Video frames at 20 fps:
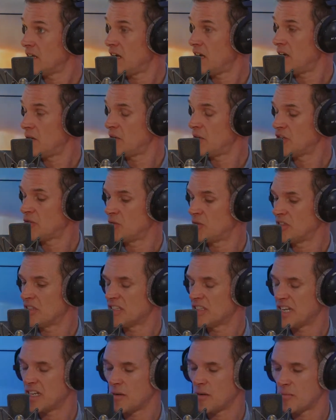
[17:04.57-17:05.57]
which was
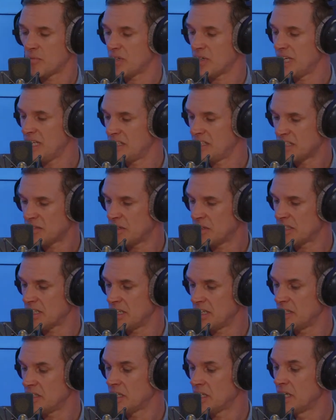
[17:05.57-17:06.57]
set up in
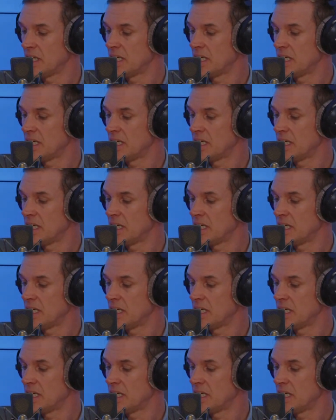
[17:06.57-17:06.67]
Switzerland.